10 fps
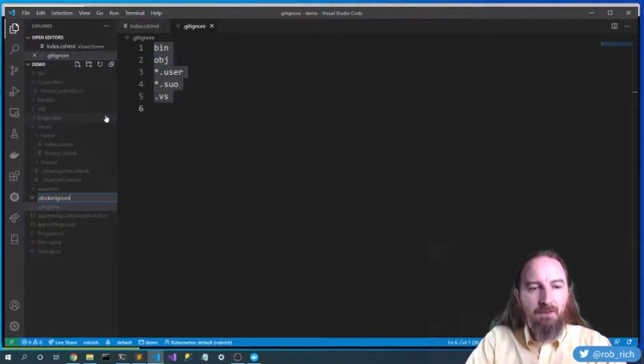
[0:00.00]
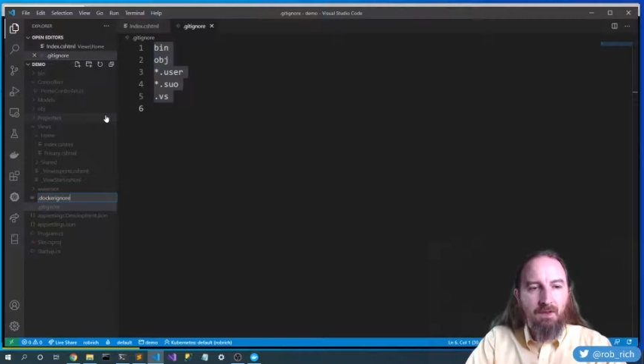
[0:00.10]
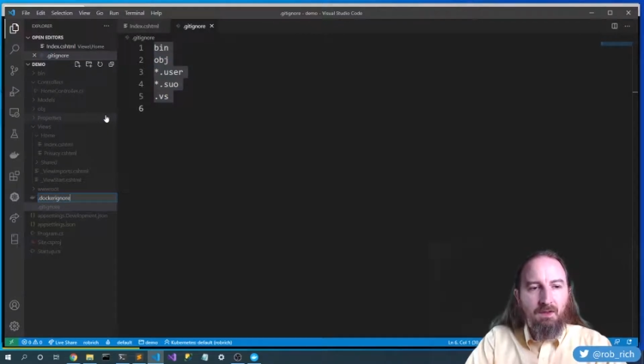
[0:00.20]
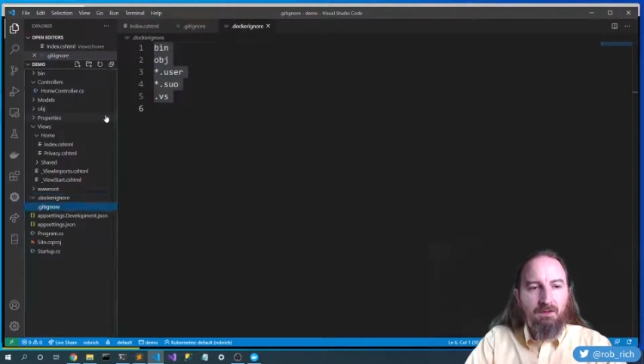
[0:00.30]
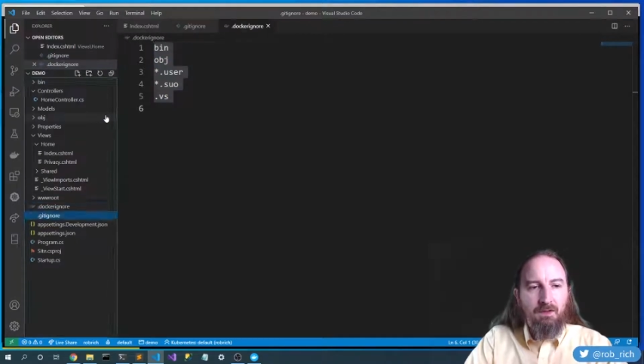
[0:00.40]

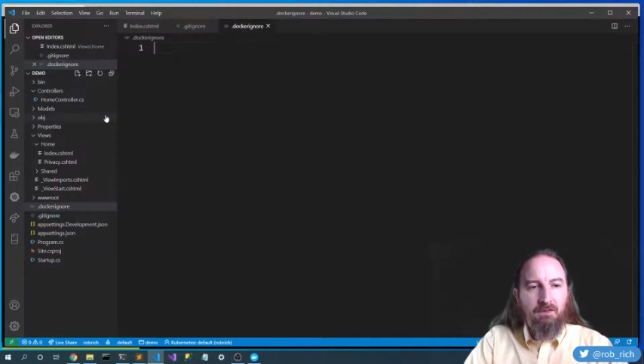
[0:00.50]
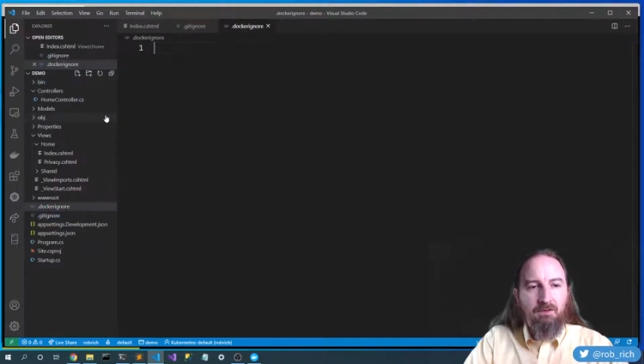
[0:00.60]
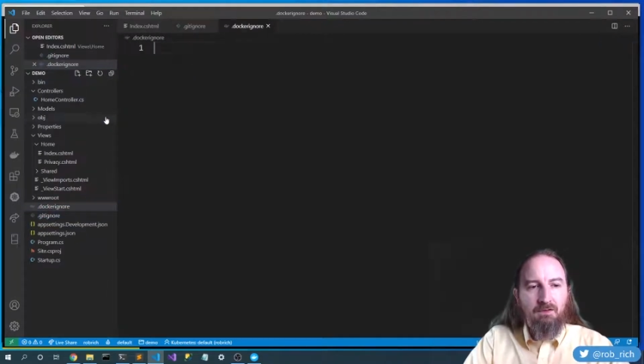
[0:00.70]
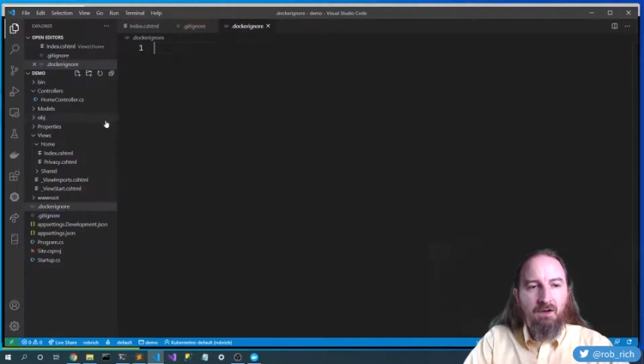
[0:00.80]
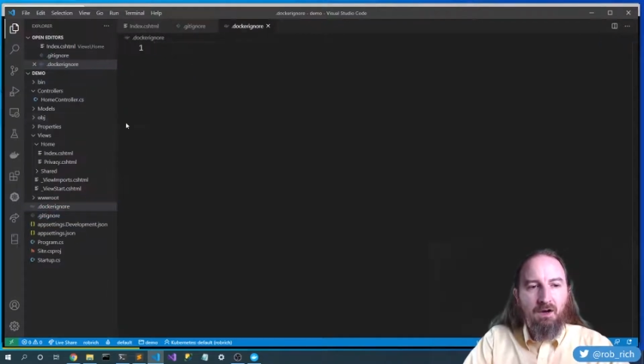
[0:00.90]
Now this
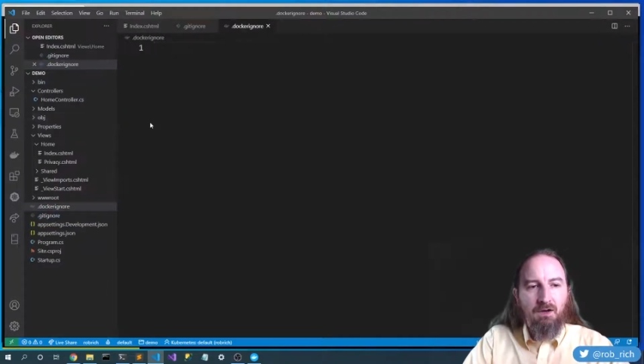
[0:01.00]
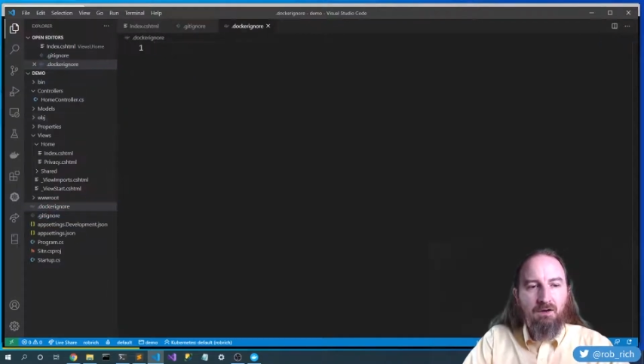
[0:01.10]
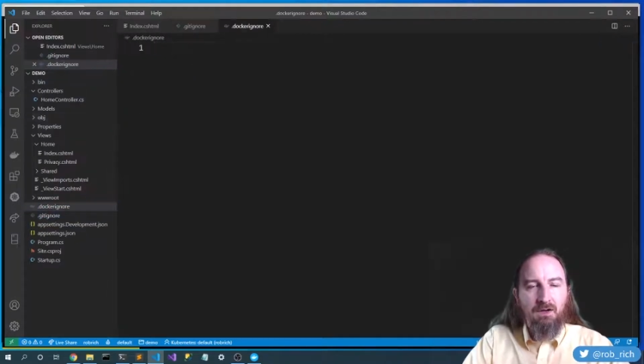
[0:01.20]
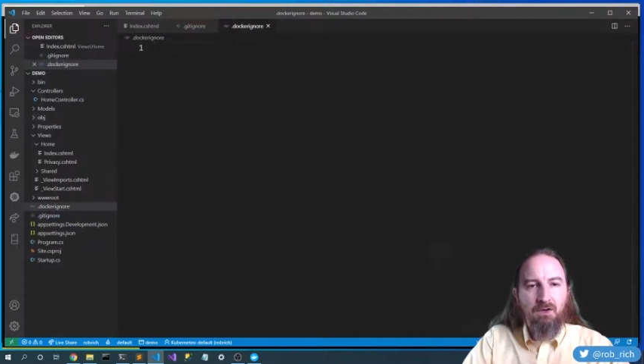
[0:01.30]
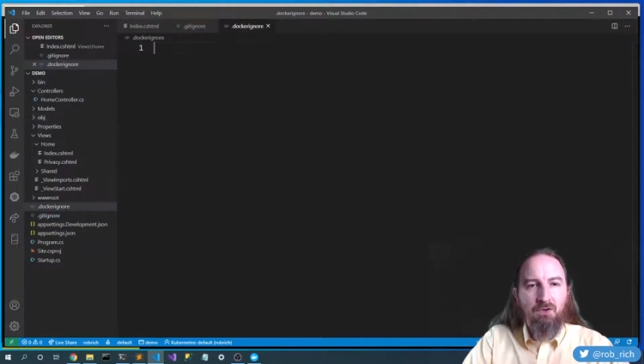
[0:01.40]

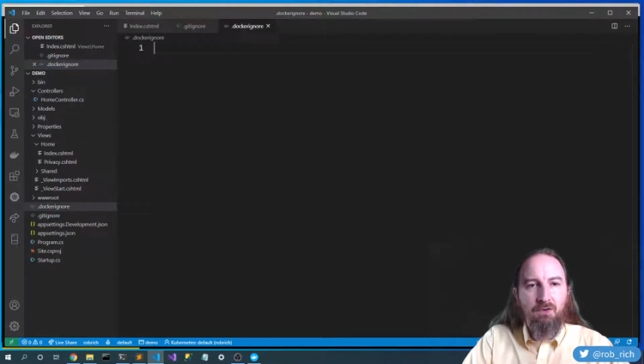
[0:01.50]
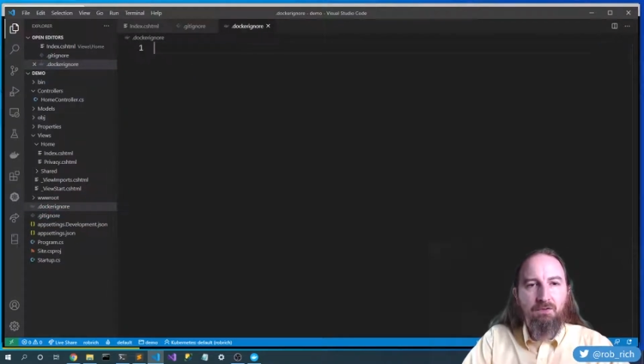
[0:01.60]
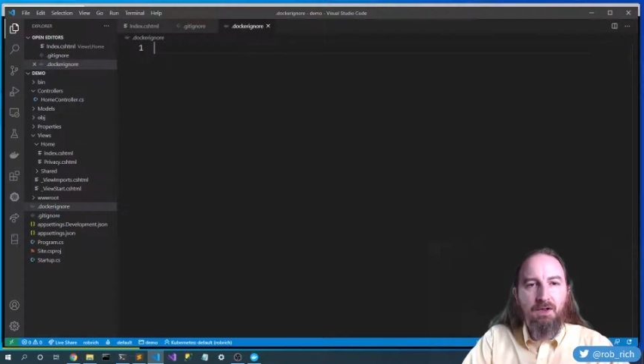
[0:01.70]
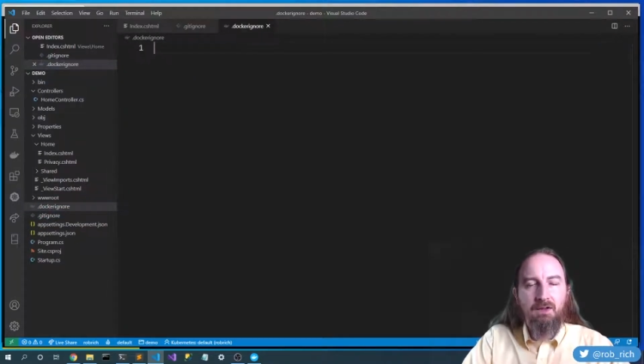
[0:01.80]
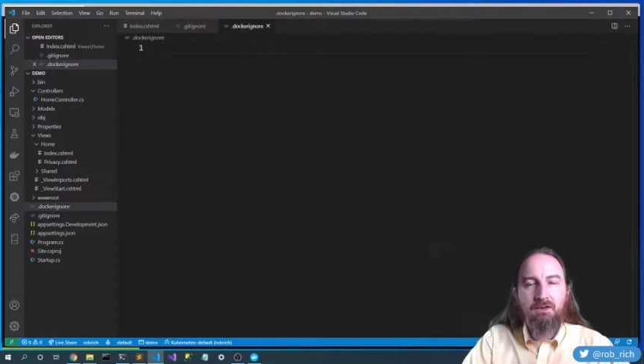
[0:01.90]
dockerignore
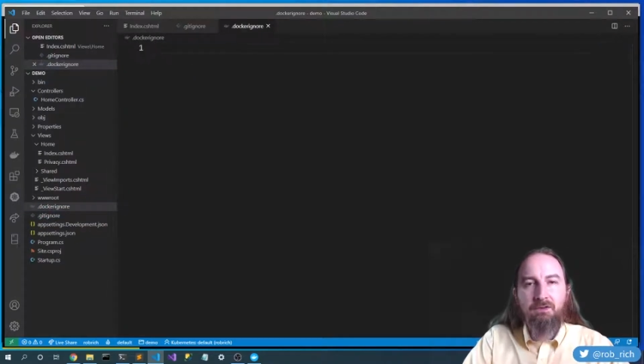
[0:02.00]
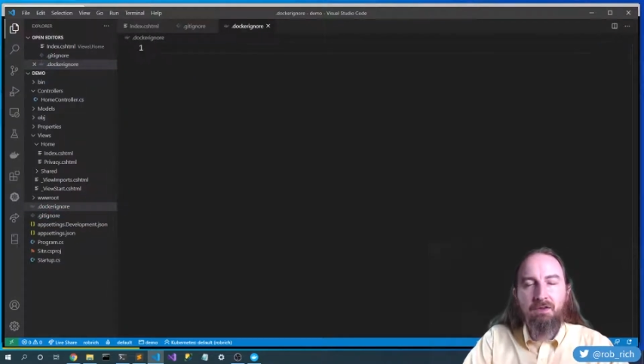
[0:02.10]
file is all